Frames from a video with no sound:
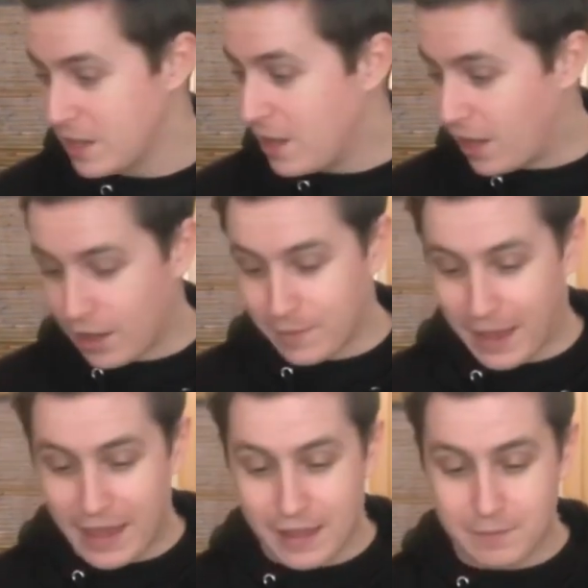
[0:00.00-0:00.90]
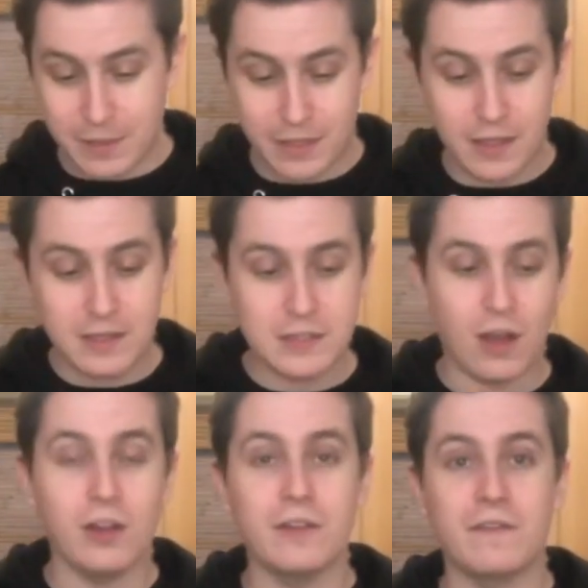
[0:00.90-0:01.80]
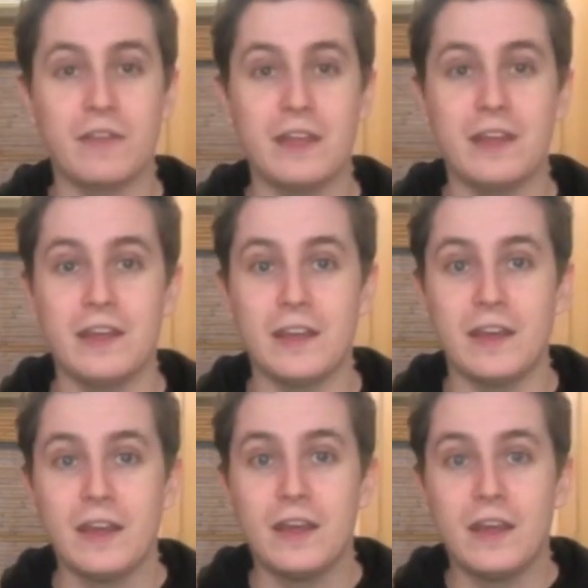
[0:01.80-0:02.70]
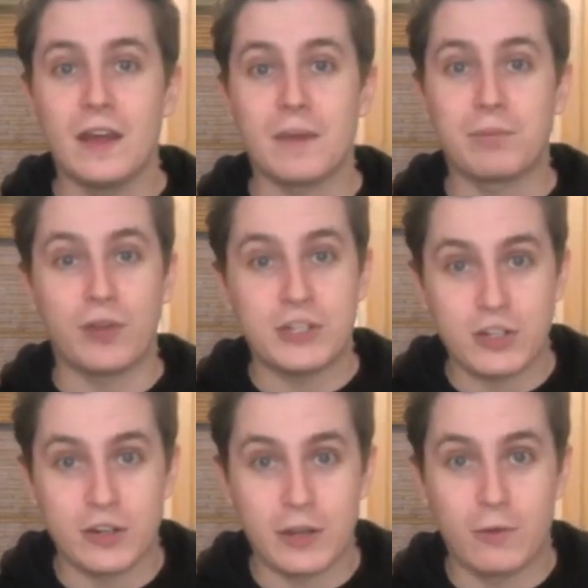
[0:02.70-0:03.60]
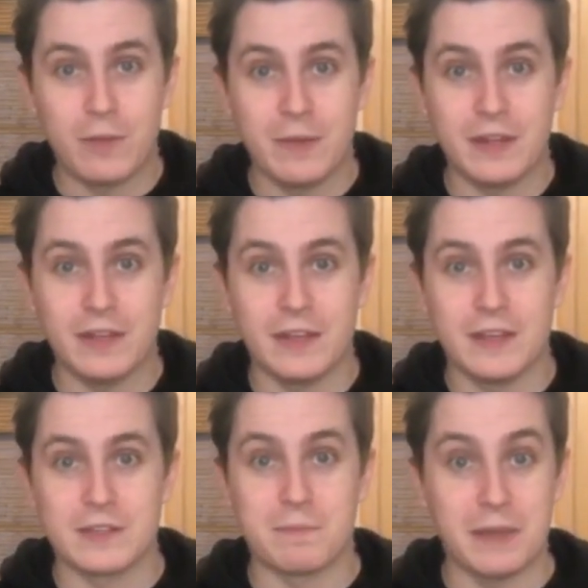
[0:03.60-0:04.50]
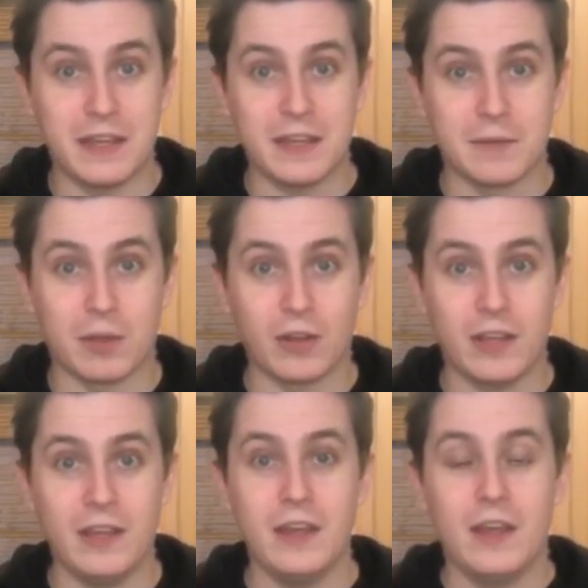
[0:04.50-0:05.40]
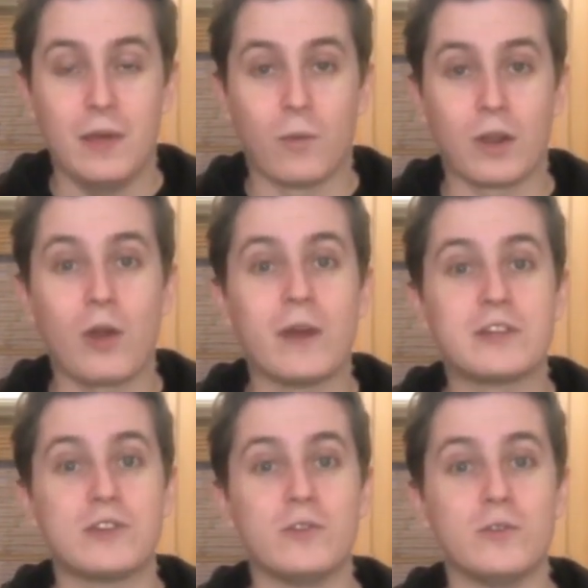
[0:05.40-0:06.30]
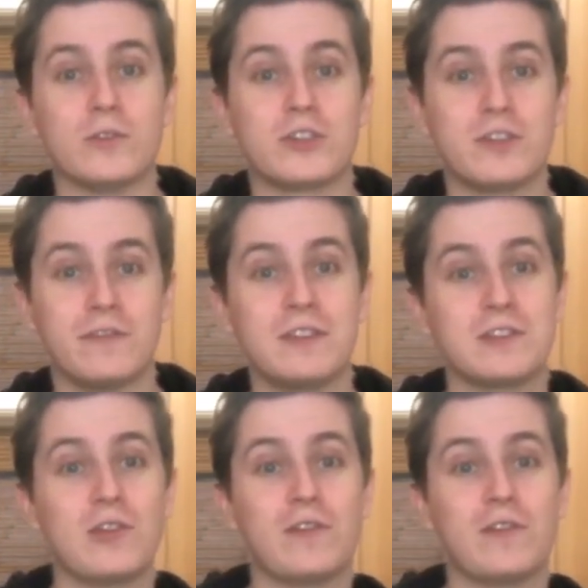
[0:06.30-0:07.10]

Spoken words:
And because all of the pressure equipment is big and bulky, we're going to shift this over